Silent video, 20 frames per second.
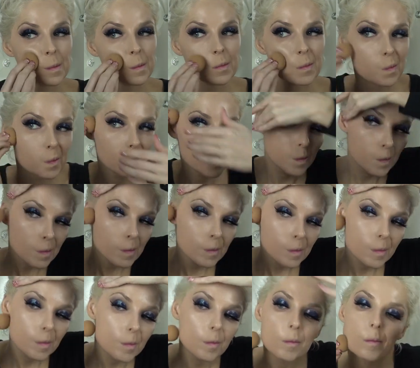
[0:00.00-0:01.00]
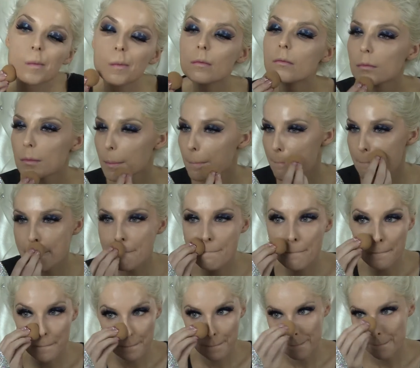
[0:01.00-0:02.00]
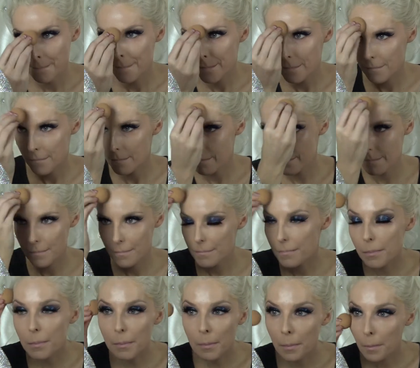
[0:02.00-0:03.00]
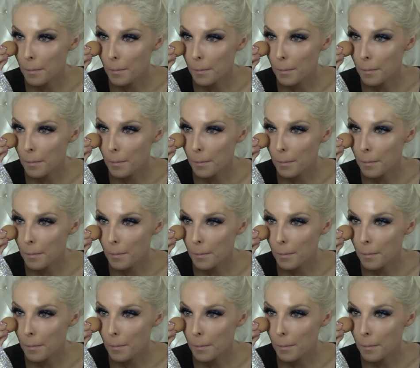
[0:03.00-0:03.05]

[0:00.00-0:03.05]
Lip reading: (silence)